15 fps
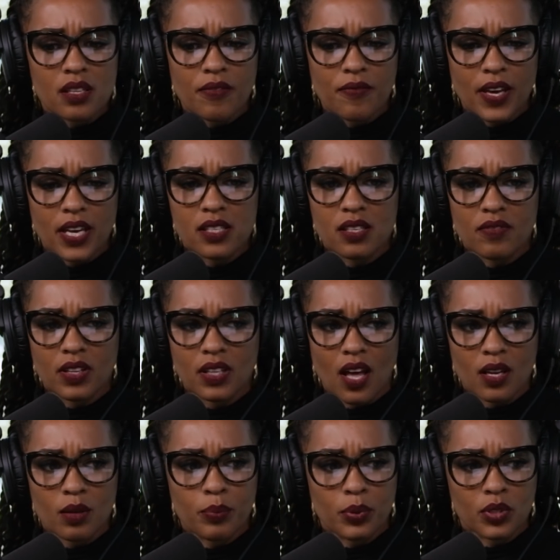in the face of a
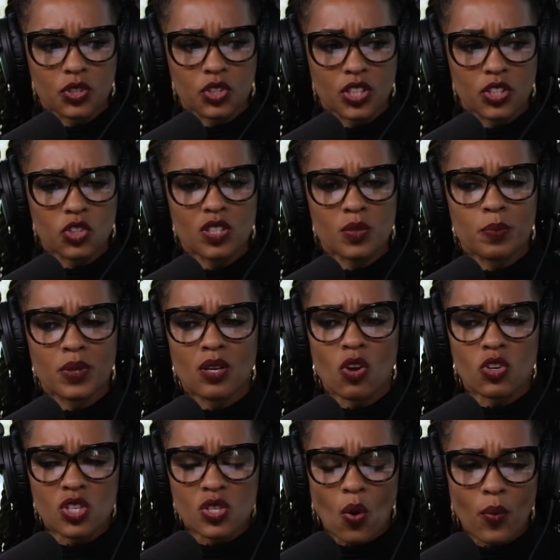lot of bullshit, she's been
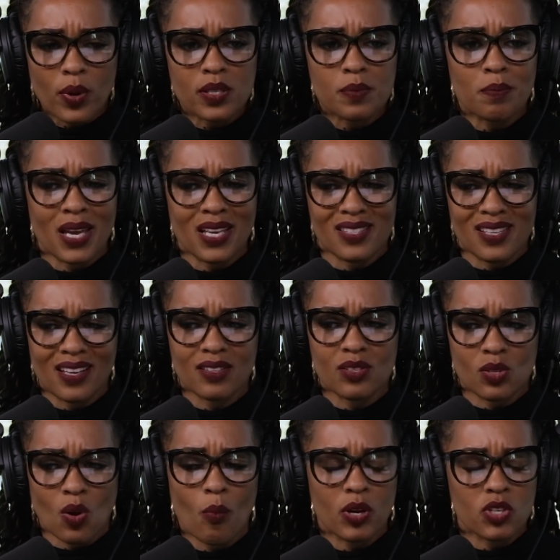she's always maintained
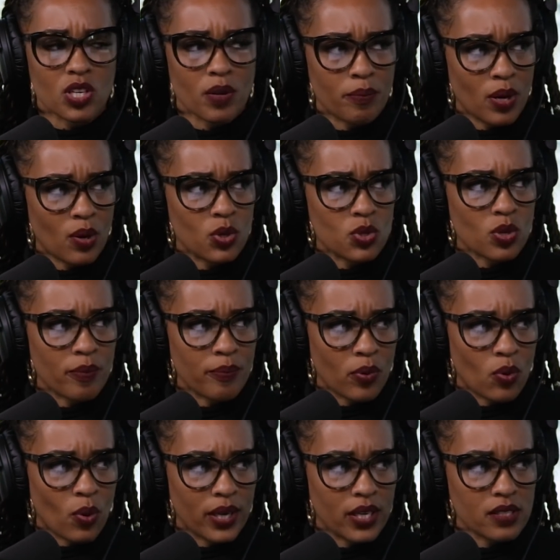so much composure and
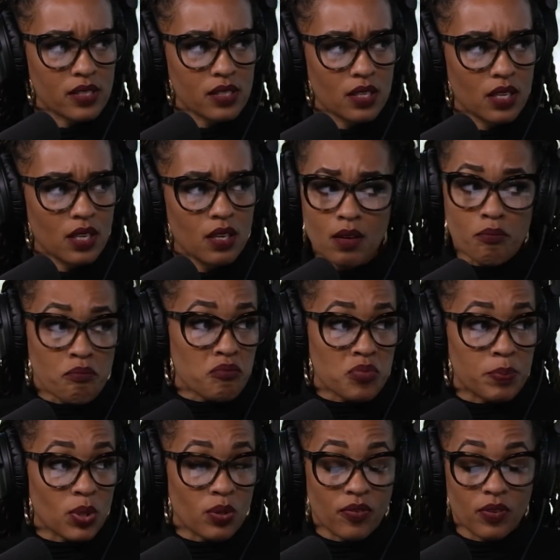poise
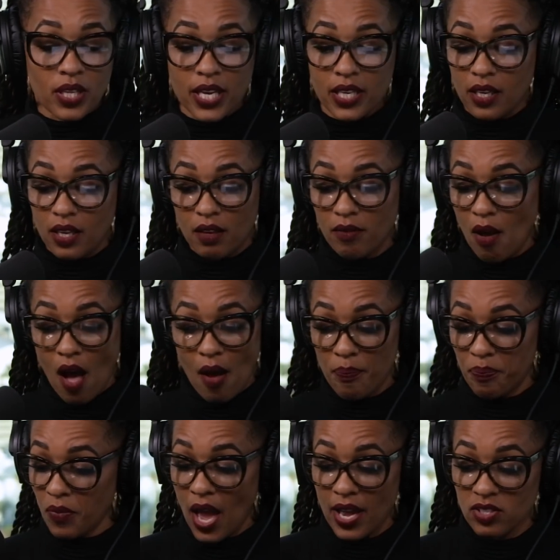beautiful lady. So
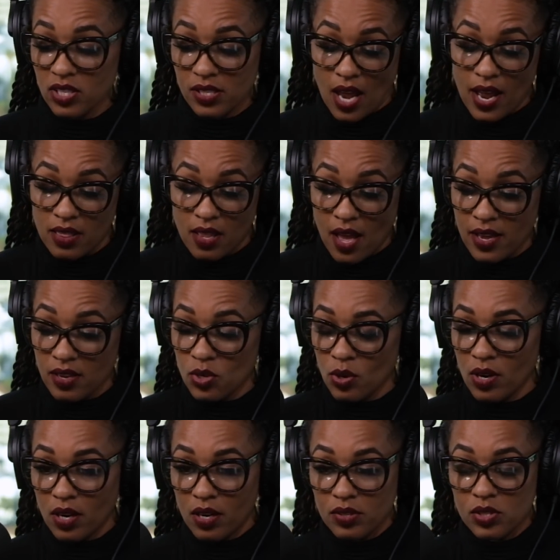sweet. I just I, I
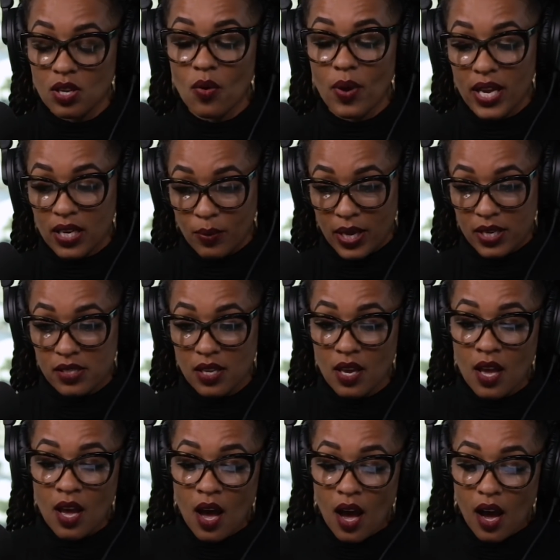adore her. So, anyways,
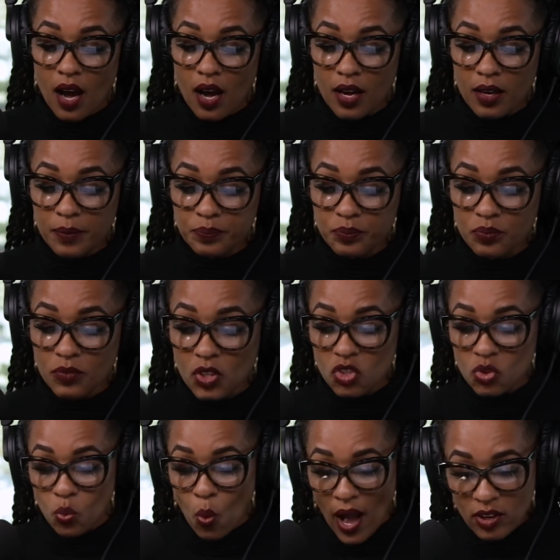um,
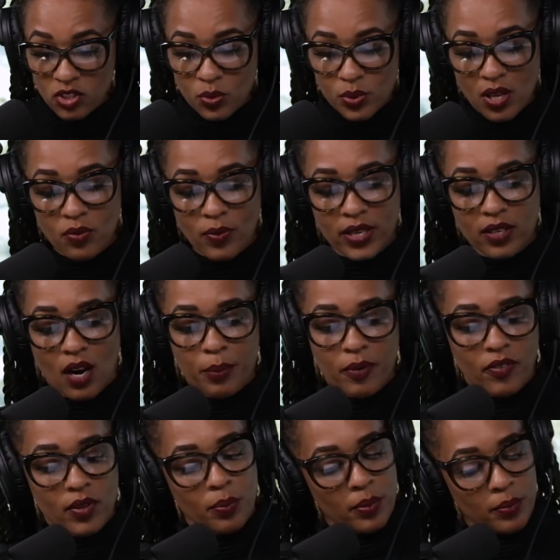while she was on the red
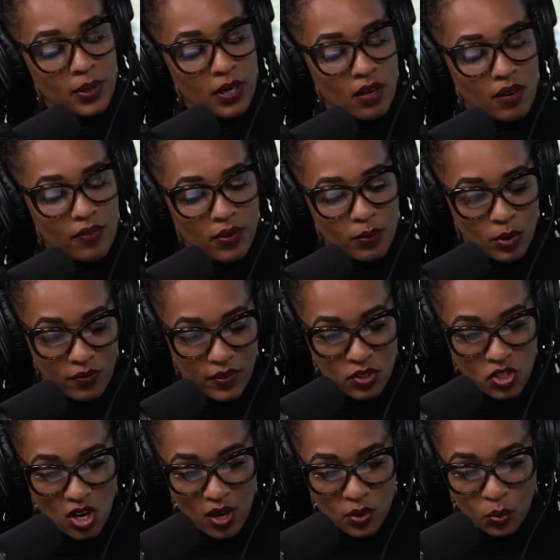carpet for the premiere of her movie
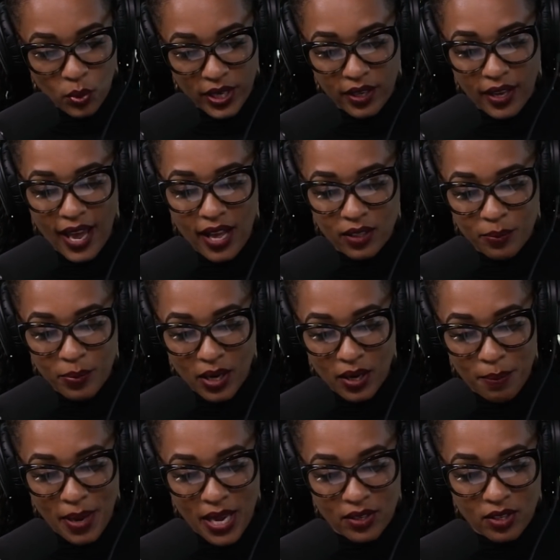John Wick, Halle
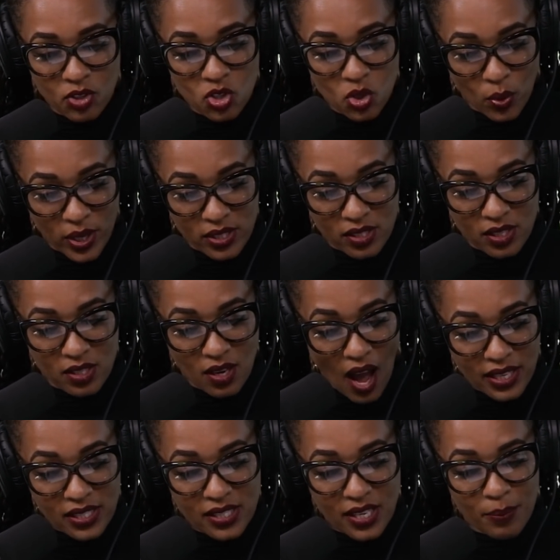Berry made a choice to
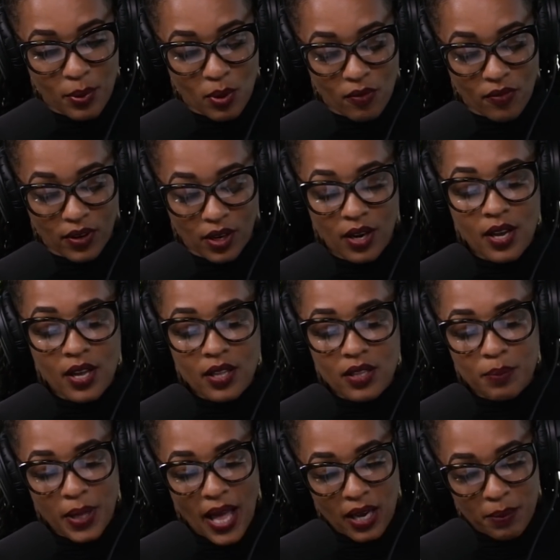not skip over
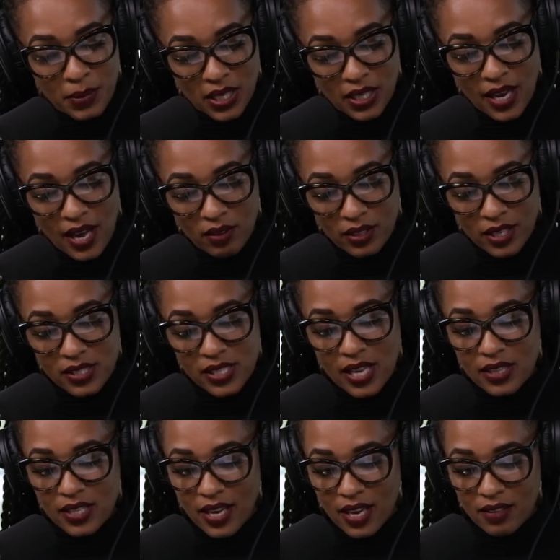the black media outlets
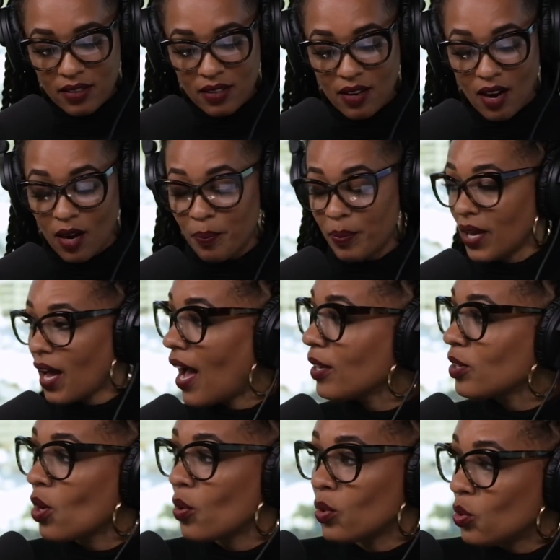at the end of the carpet.
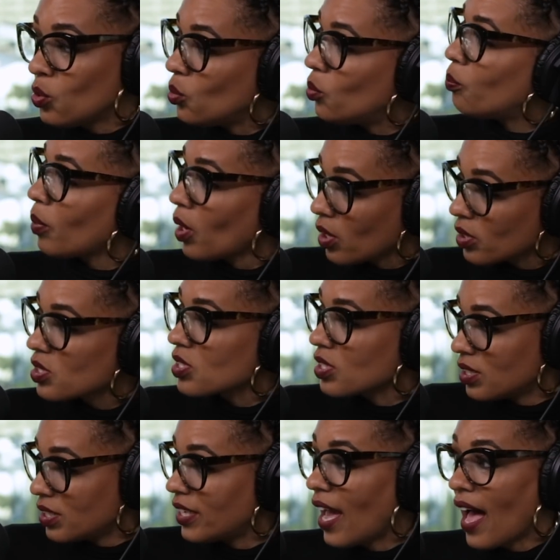I know you
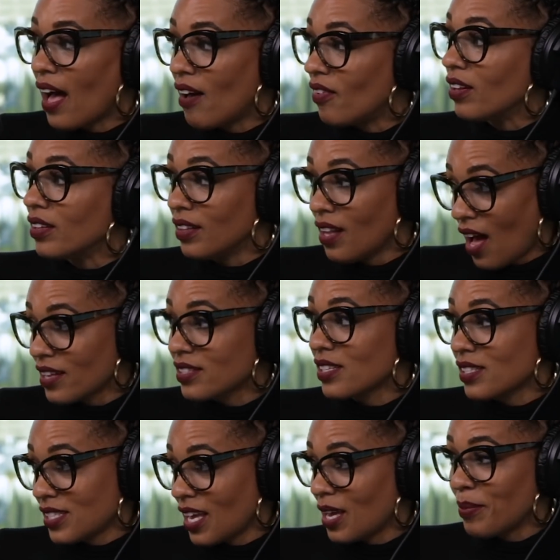personally have a lot I'm
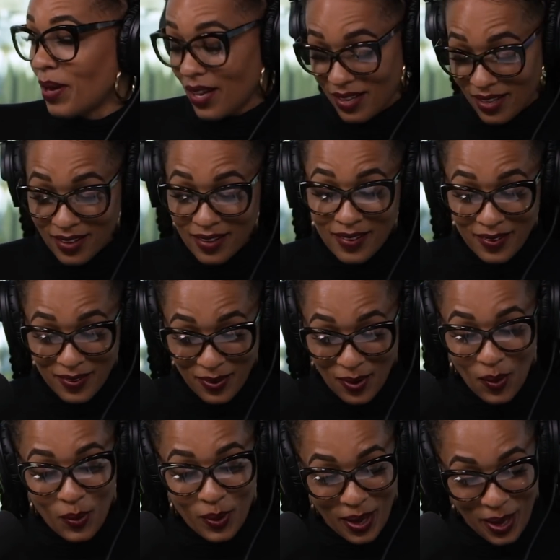to say let, about. I'm let you set it.
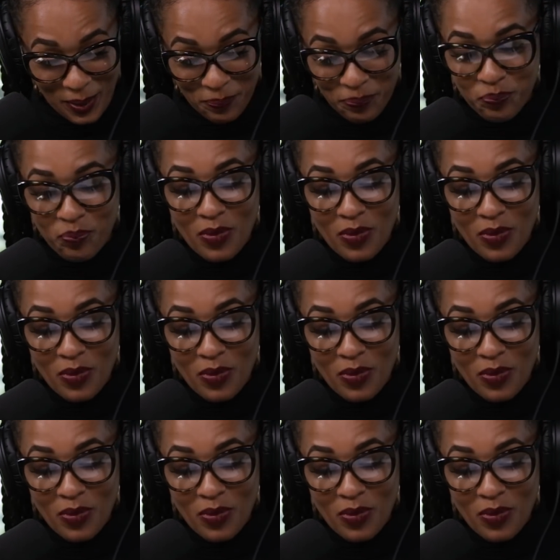Okay,